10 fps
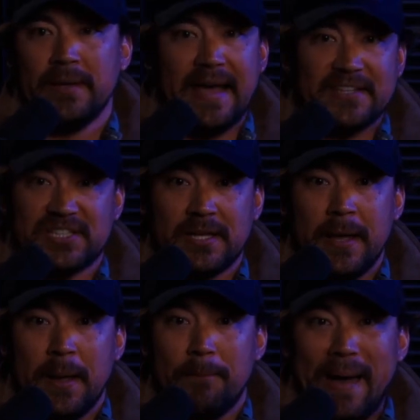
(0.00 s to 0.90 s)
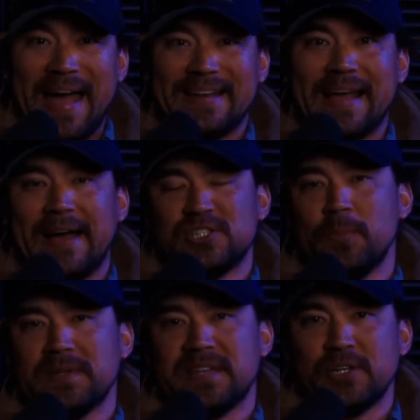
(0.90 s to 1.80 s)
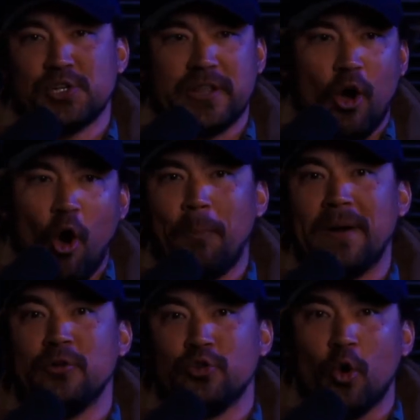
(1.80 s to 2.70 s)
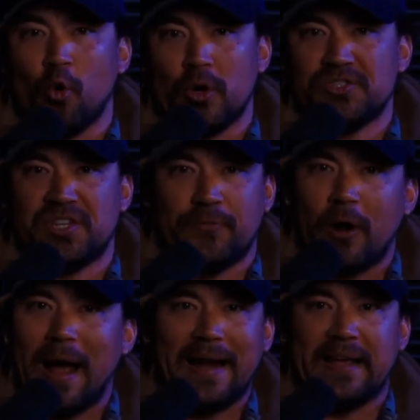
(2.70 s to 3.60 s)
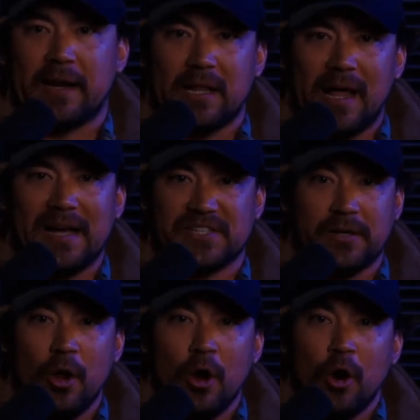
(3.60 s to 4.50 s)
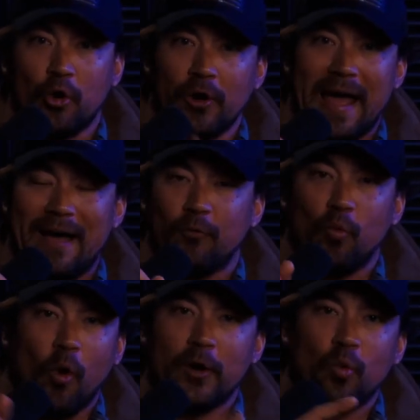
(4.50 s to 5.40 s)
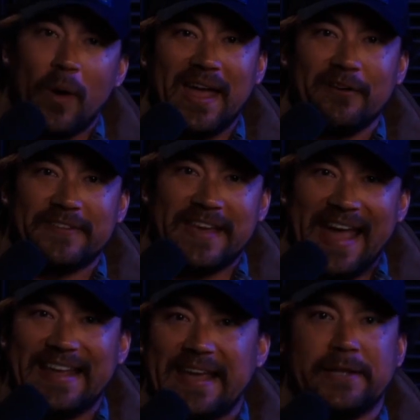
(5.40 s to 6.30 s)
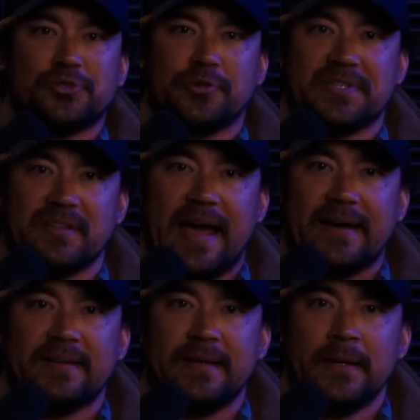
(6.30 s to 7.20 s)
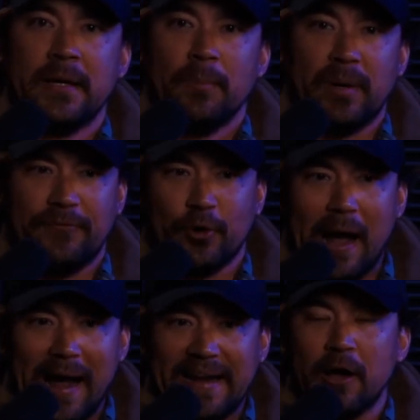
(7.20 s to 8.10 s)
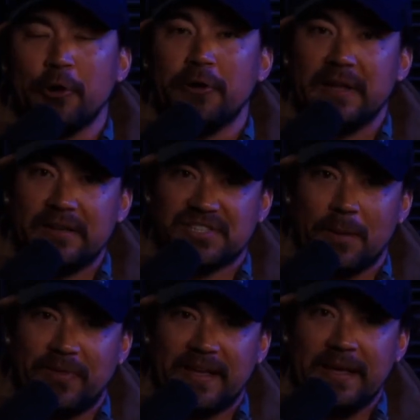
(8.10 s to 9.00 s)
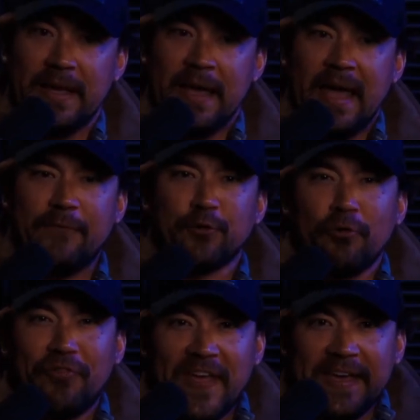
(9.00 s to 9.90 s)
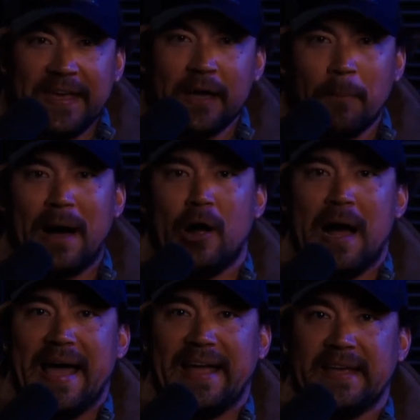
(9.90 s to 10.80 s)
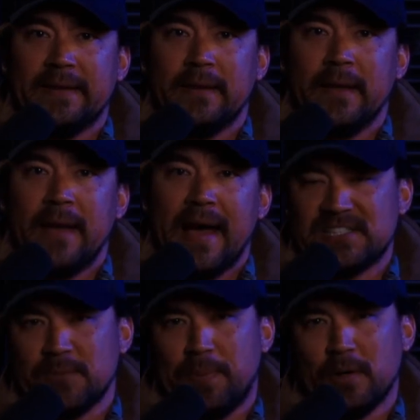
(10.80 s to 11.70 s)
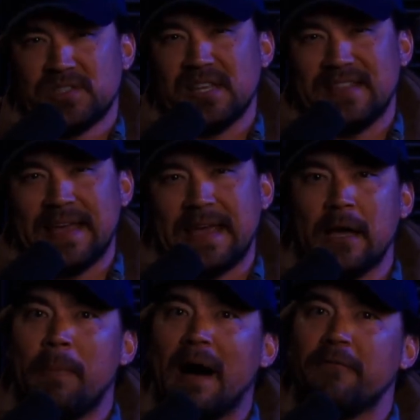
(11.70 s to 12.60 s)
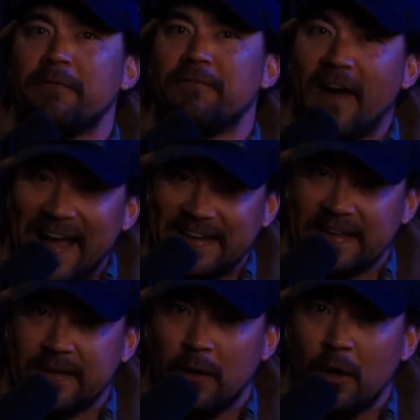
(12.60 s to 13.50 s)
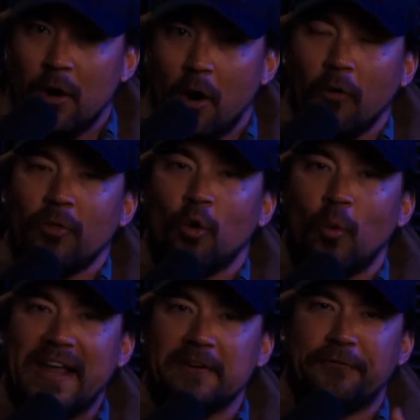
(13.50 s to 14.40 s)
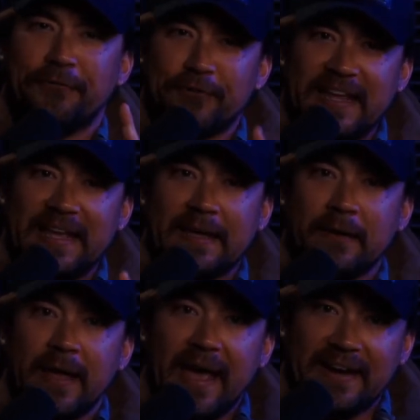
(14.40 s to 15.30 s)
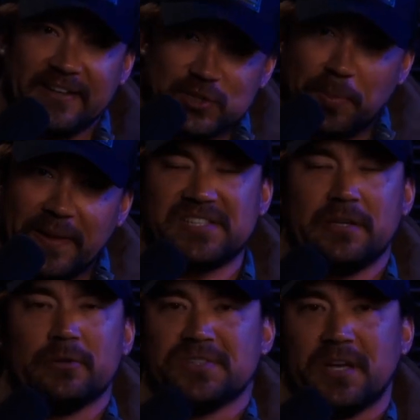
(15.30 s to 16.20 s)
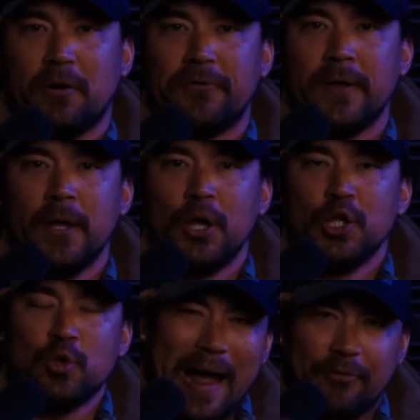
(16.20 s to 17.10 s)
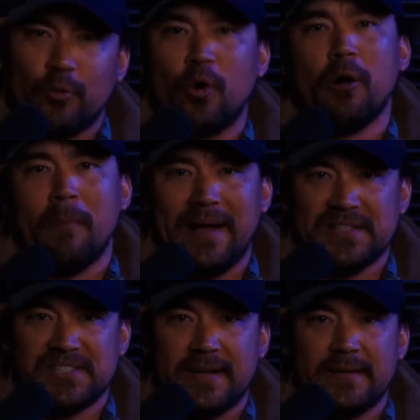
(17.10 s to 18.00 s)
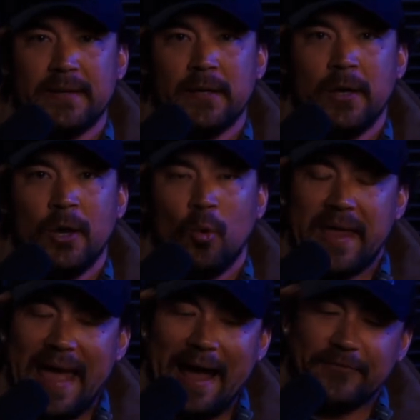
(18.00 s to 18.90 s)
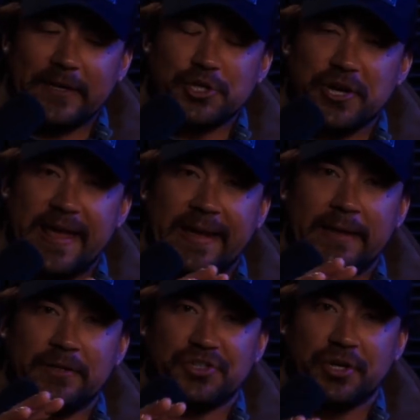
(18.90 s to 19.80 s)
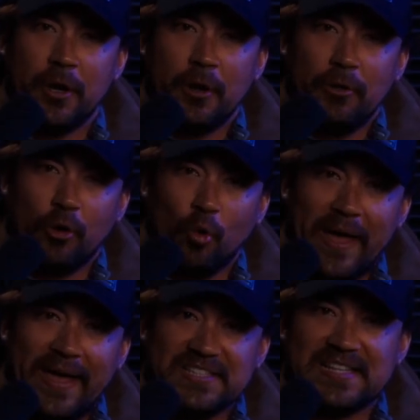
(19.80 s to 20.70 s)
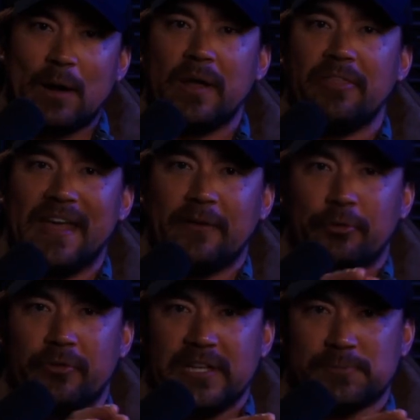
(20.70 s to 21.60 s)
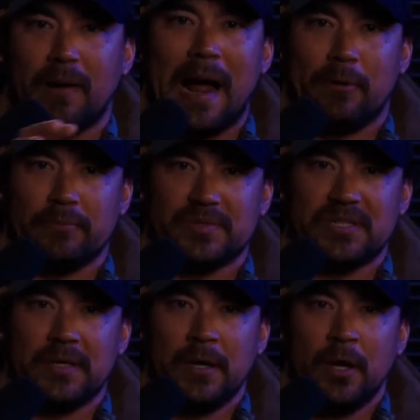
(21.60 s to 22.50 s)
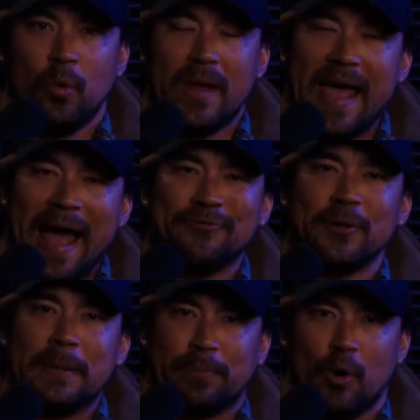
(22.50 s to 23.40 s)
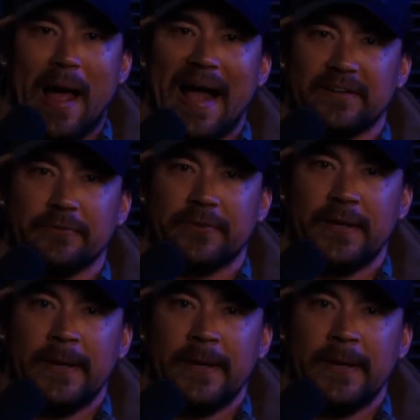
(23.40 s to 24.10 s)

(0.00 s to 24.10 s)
Yes, bad guys who potentially open doors if you're hiding in a closet are going to have one way of gaining entry to that. But if you're hiding underneath something, if you're thinking about hiding as opposed to thinking about fighting on the way to fleeing and displacing yourself, you have the wrong mindset. We have to change the ways that we think through these problems. We have to be proactive.